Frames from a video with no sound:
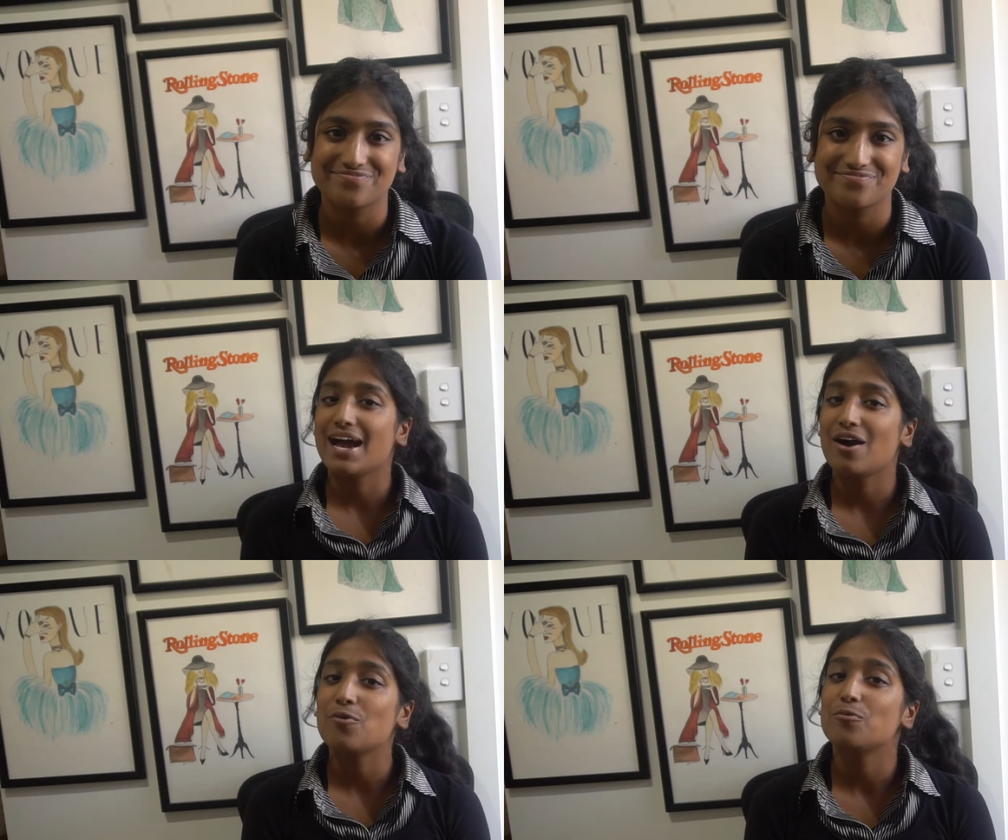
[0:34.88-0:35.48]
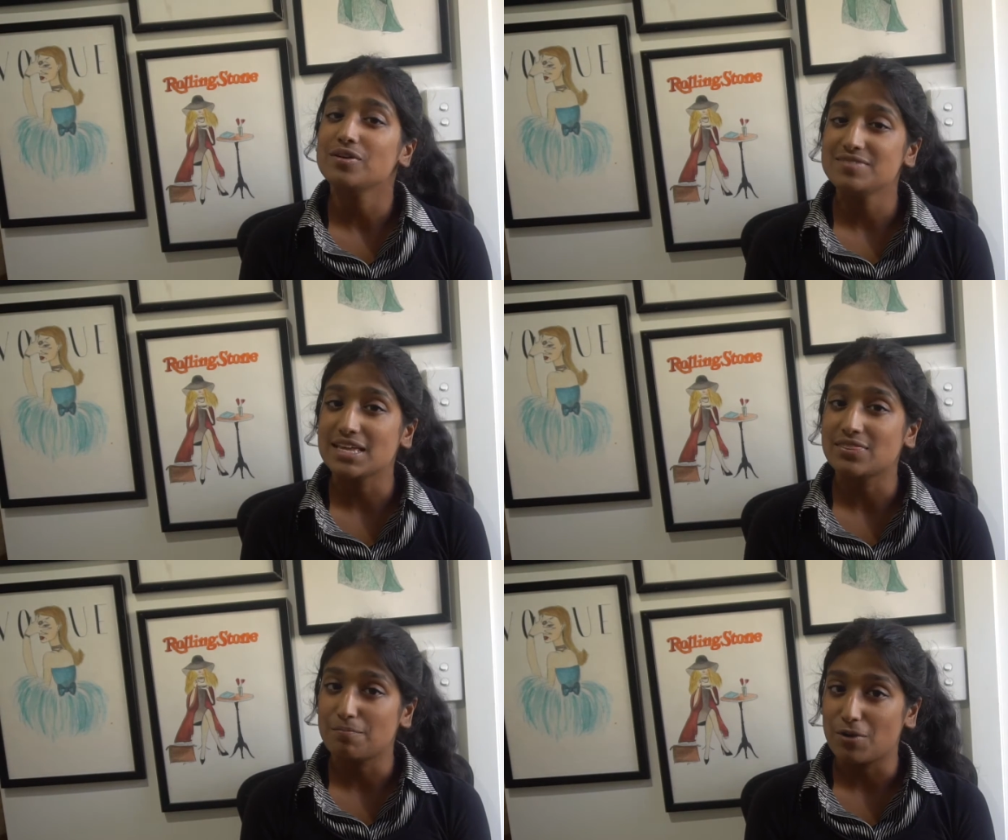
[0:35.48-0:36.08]
Now, we've
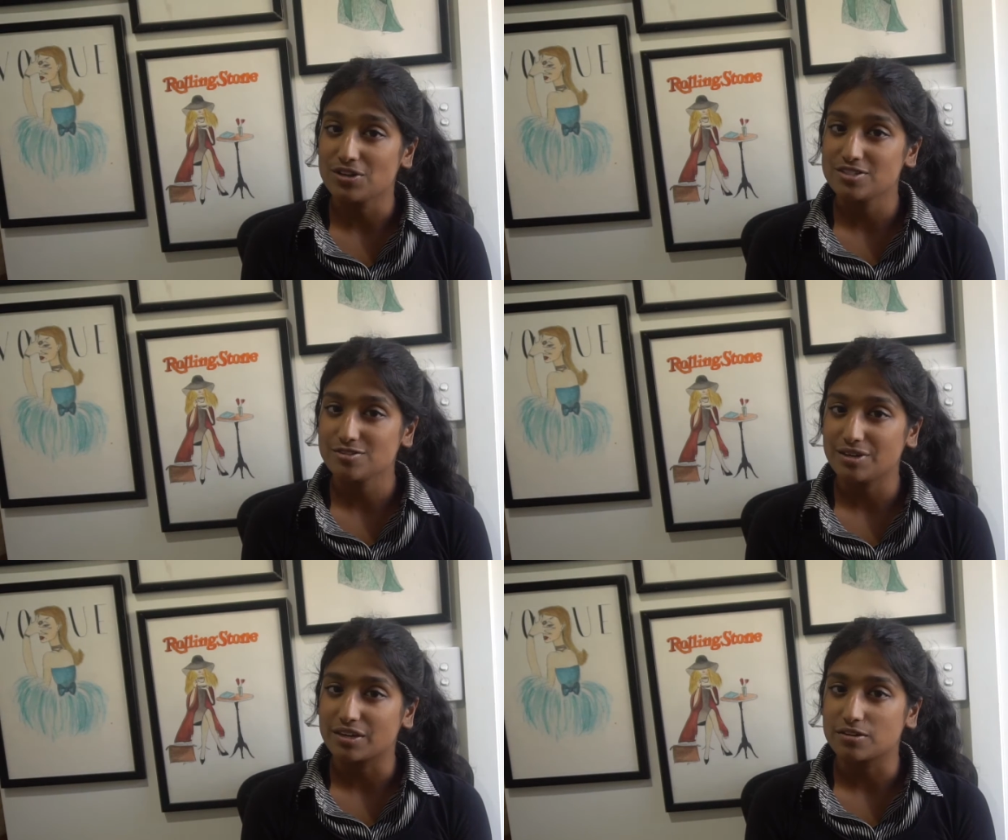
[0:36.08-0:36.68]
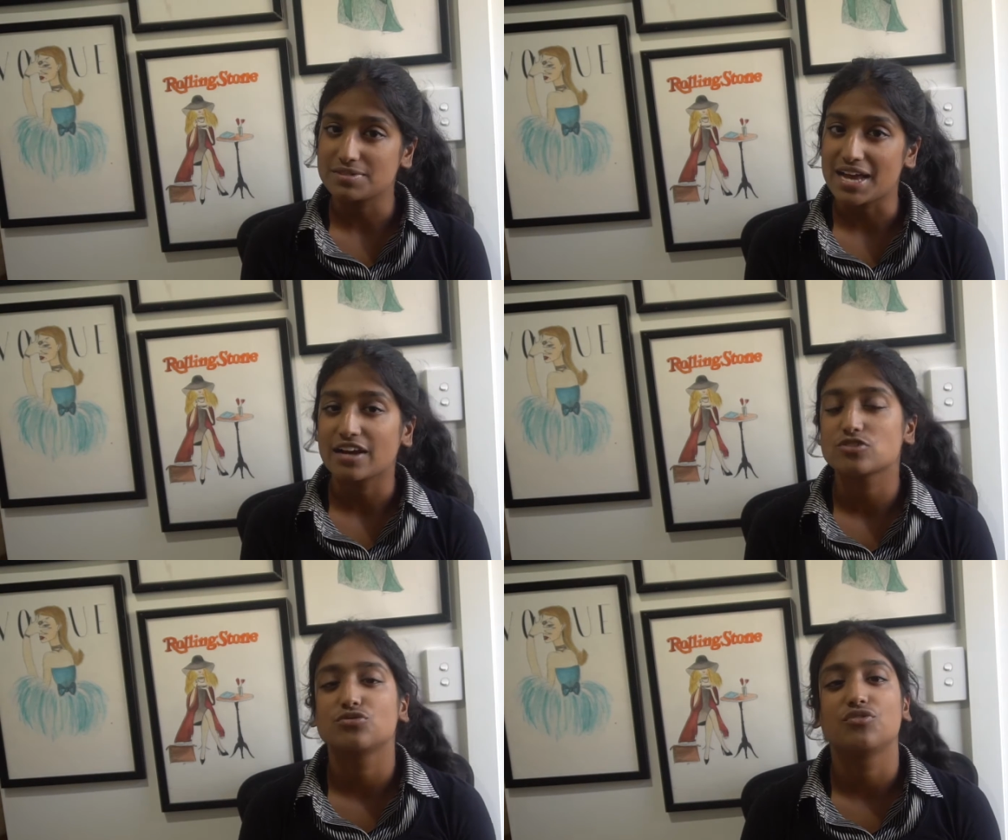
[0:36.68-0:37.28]
said that personal income
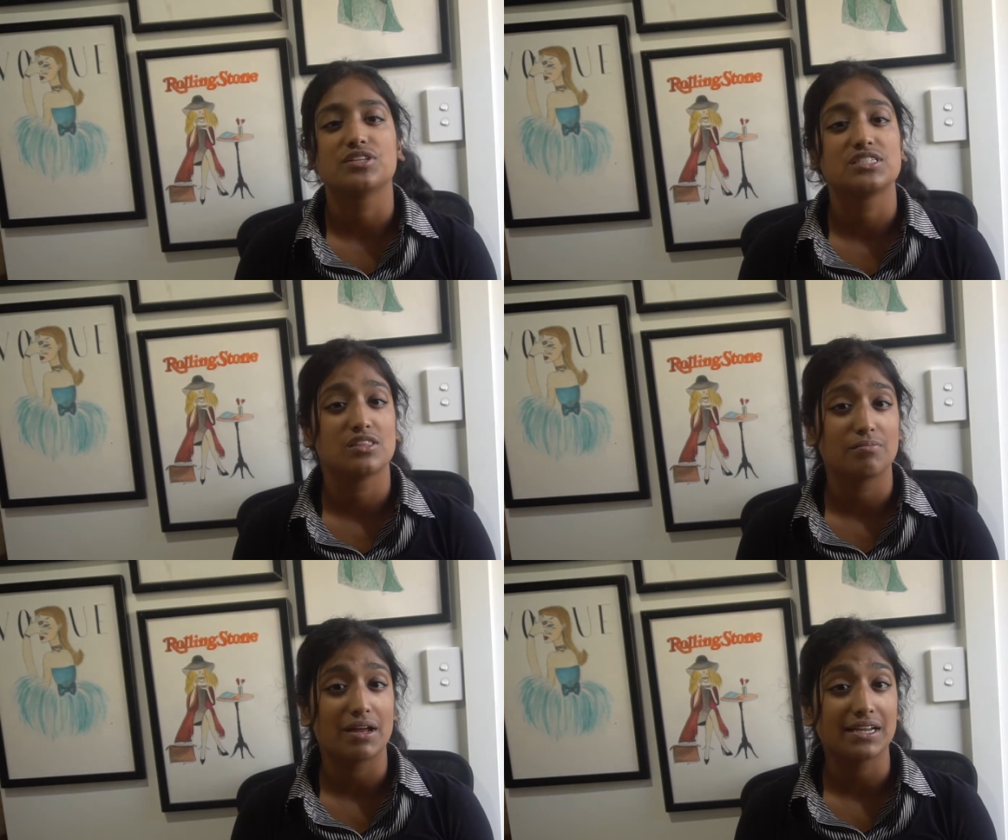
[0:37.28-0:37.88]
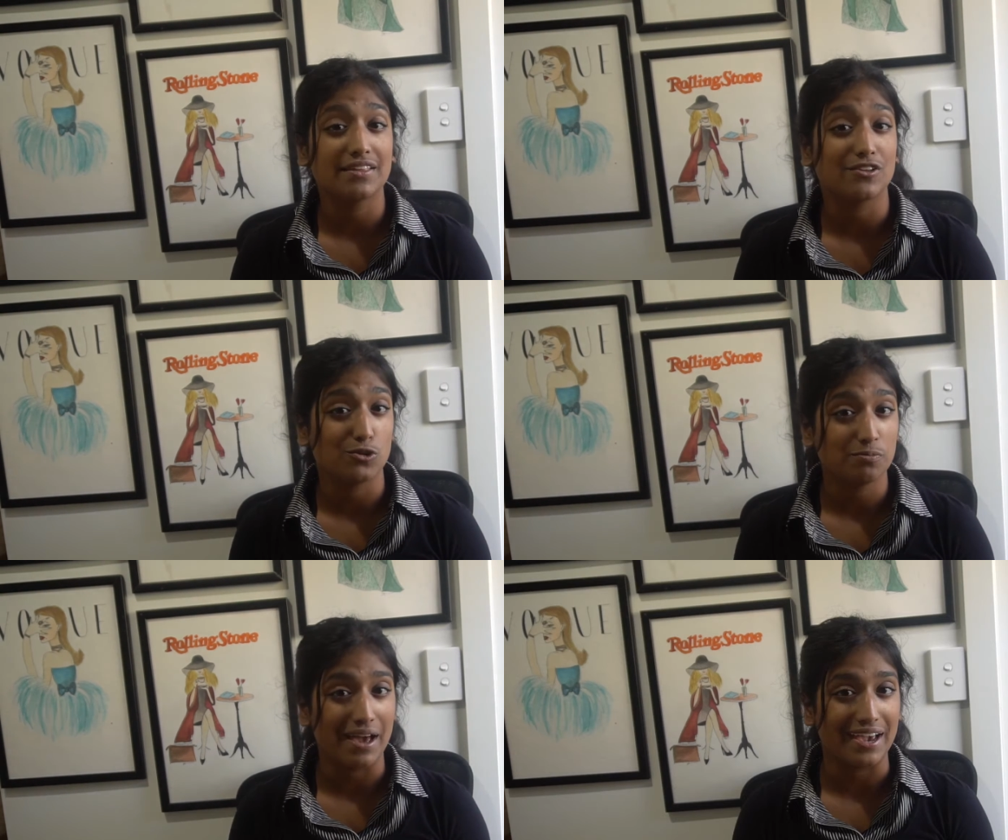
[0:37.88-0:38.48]
tax refers to the money that
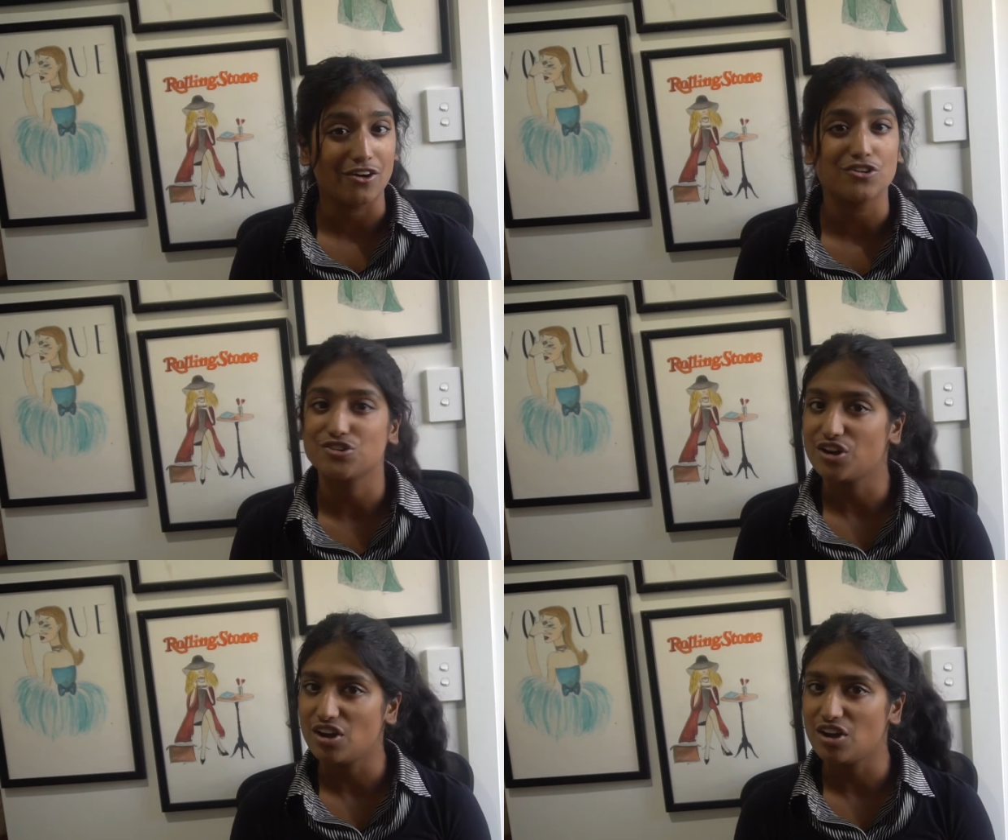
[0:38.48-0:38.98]
you pay on your